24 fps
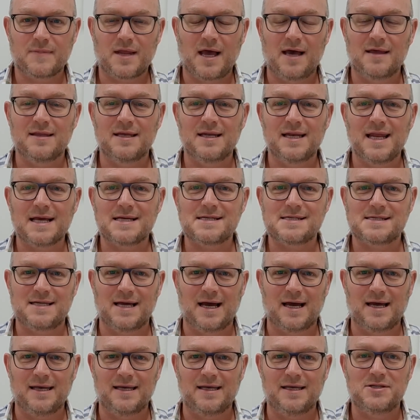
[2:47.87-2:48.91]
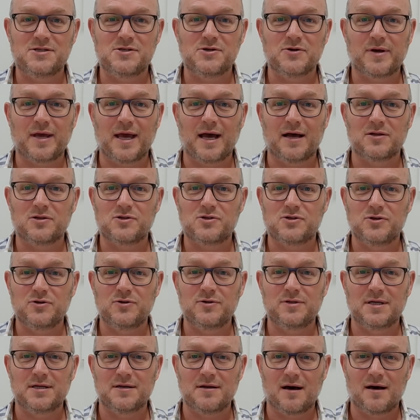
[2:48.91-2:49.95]
And the next day he took out 2
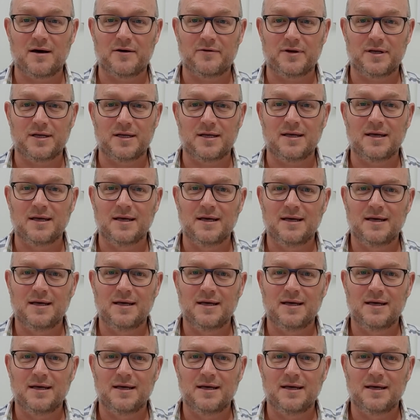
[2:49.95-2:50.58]
denarii